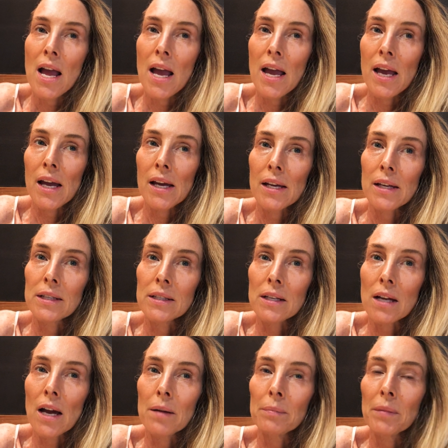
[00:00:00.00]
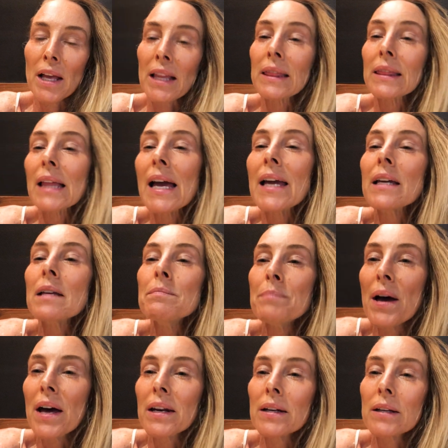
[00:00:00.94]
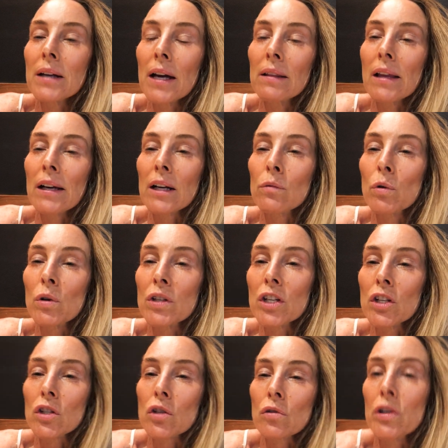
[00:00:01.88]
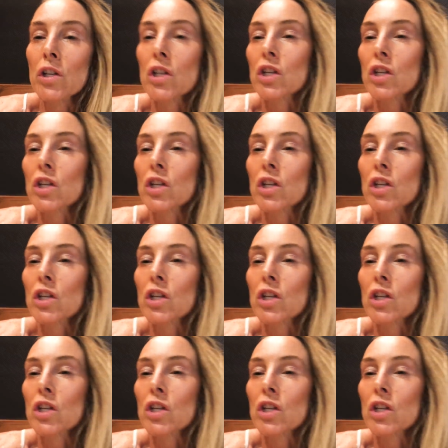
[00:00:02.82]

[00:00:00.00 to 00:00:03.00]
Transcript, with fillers: And I'm like laying in bed at night like a rotisserie